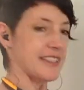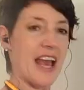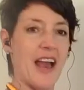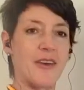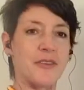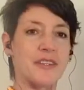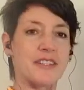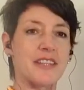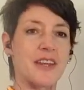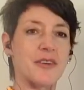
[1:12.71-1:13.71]
down the
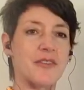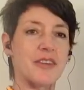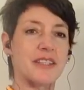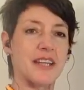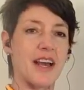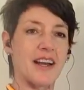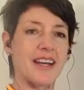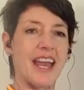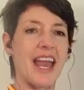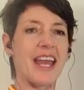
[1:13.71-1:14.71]
center of the
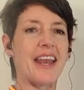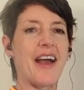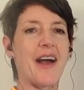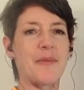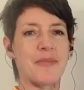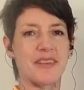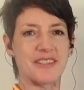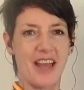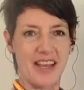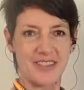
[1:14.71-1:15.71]
tongue and up the
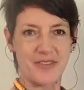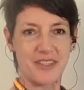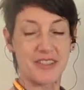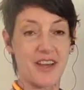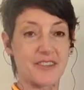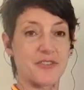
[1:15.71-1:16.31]
sides of the tongue.